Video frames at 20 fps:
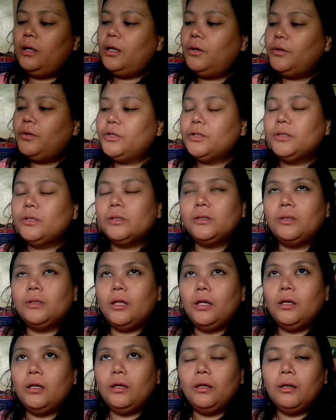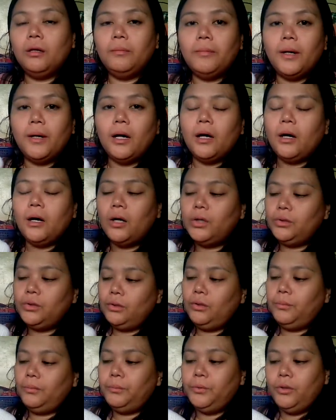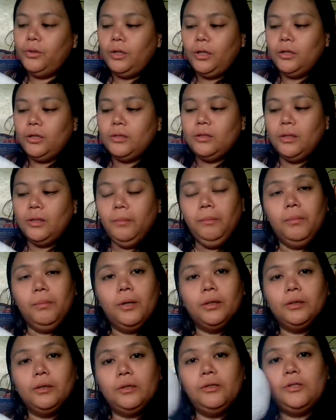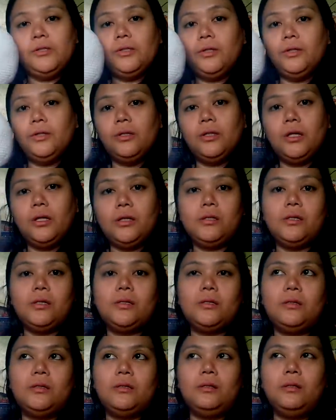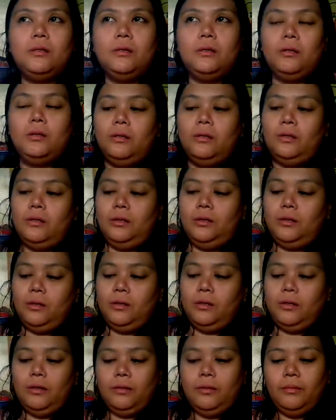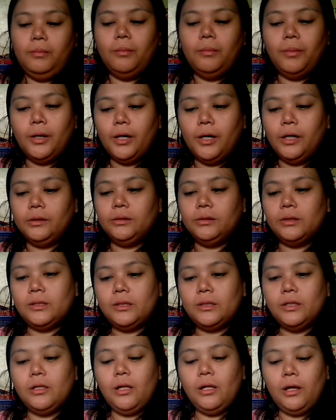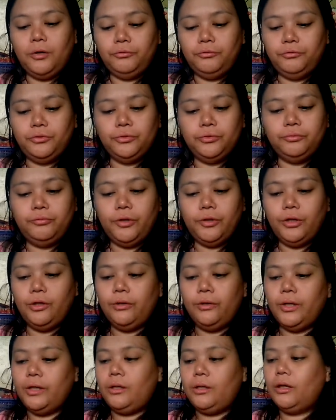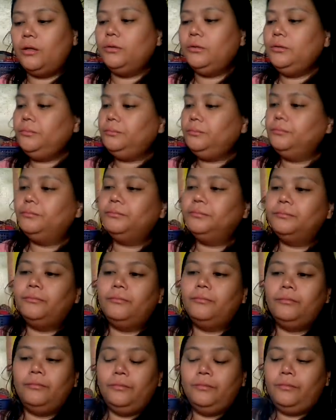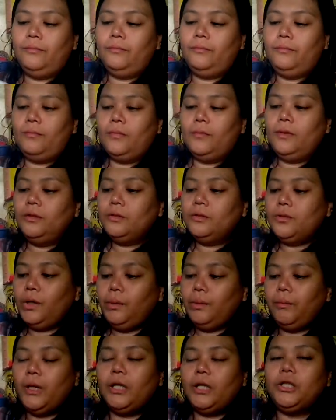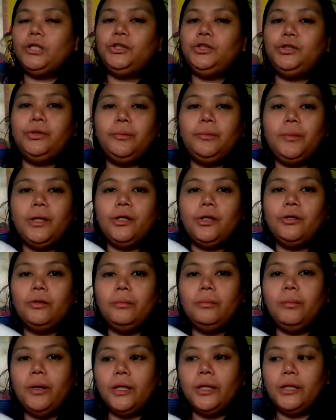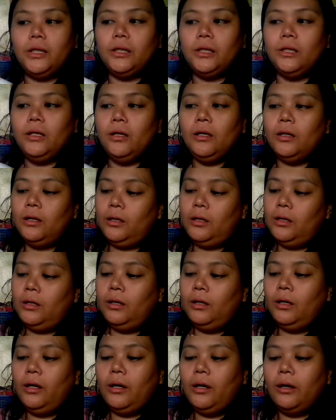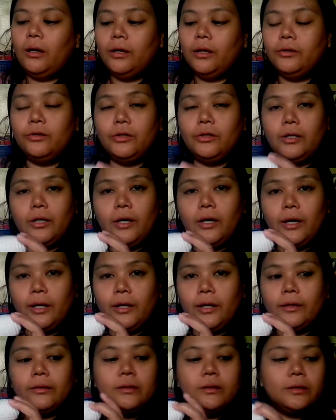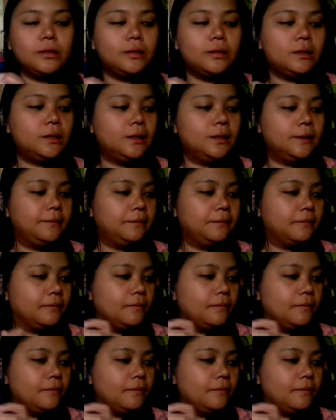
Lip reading: and I was thinking about putting some buttons on this, but still have to figure it out. So I managed to make her body and her hands